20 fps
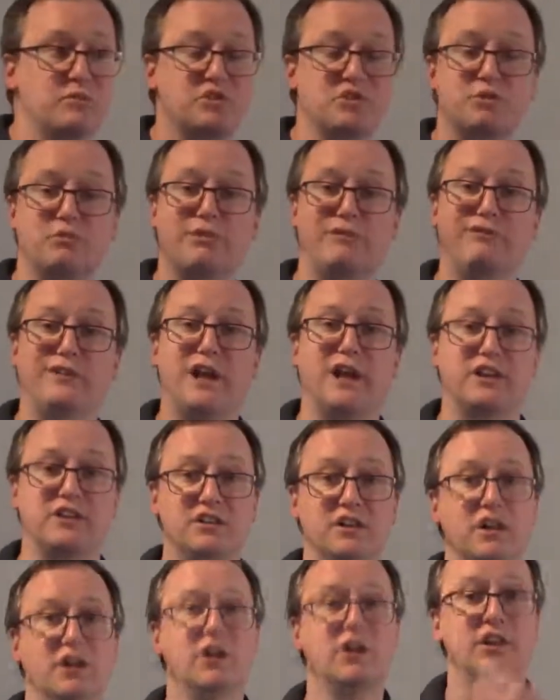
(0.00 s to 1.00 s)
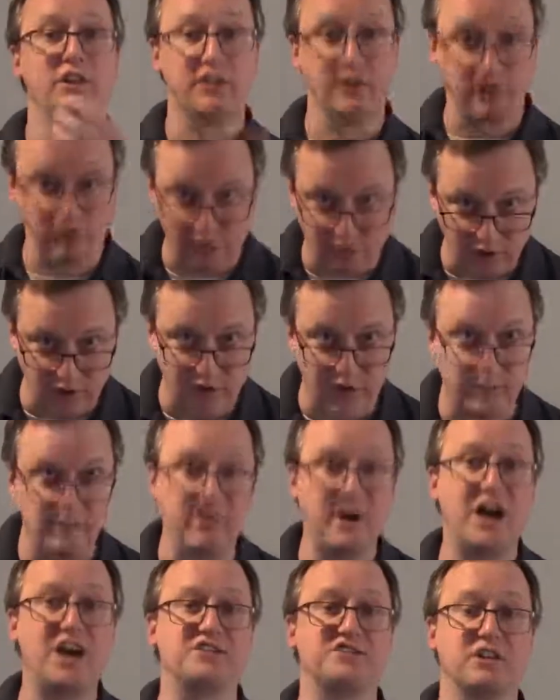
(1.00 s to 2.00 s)
to reflect the
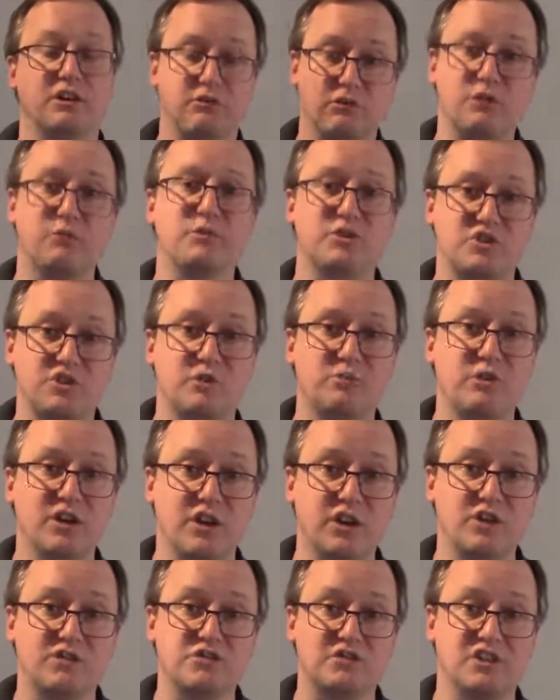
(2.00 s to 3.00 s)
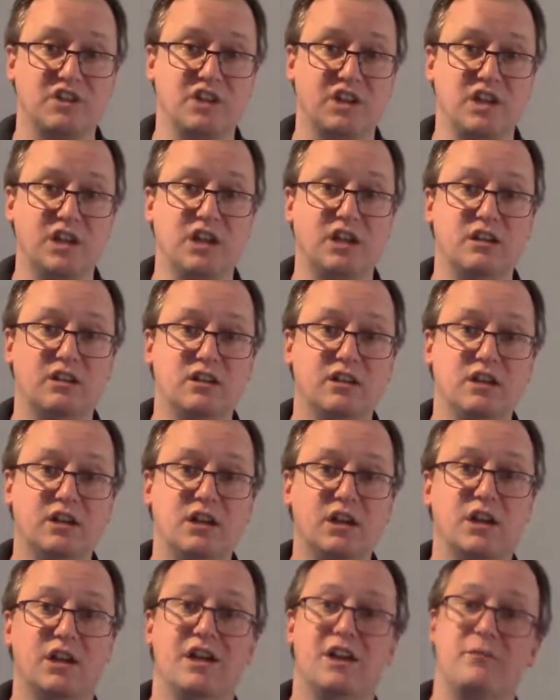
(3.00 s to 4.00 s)
composite chromosome that goes to the kid.
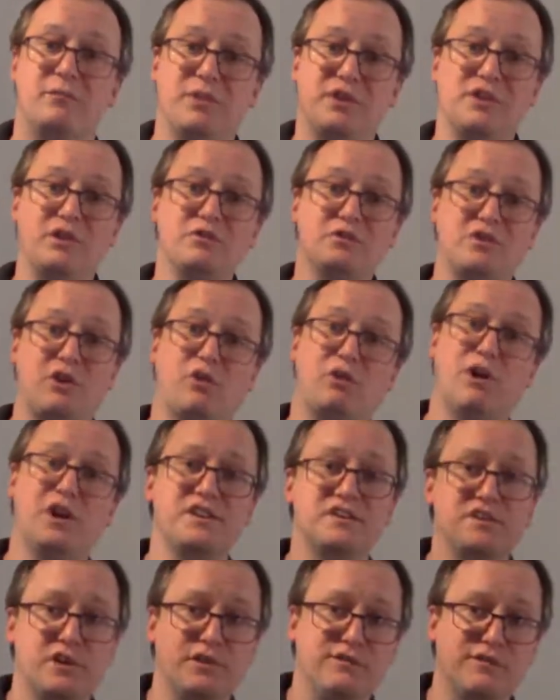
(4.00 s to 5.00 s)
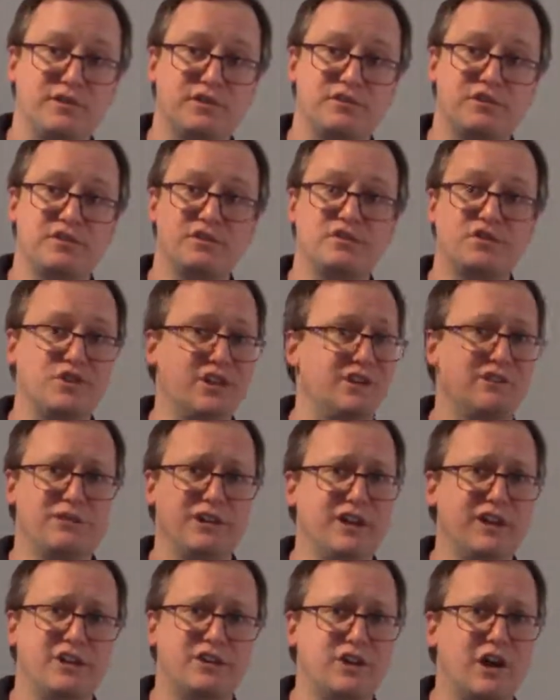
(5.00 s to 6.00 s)
But those crossovers
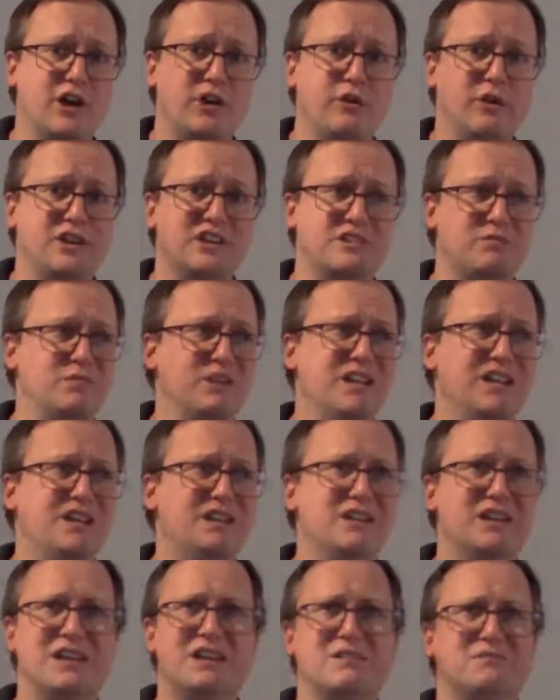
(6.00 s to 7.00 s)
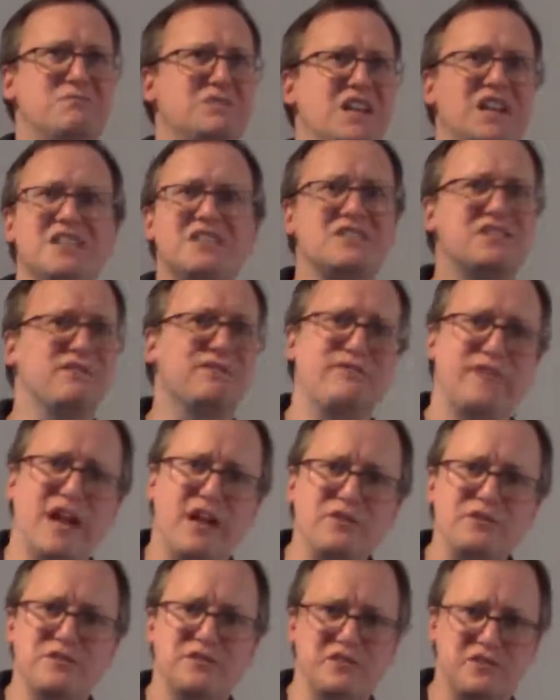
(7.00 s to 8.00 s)
generally are not going to be tens of
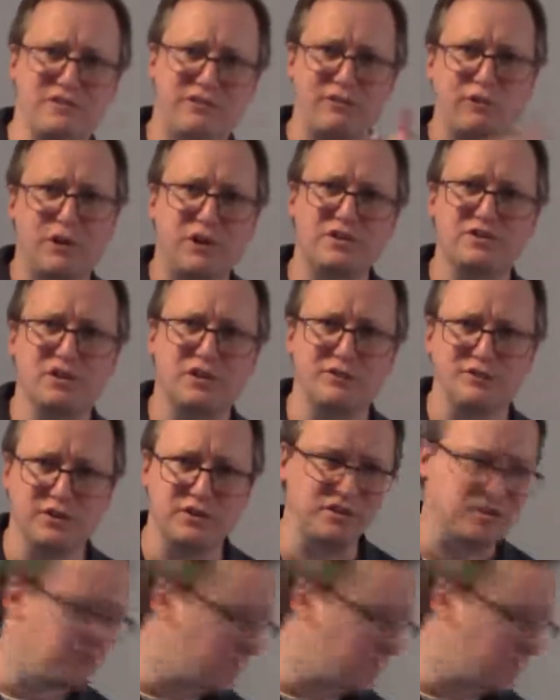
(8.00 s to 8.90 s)
thousands of crossovers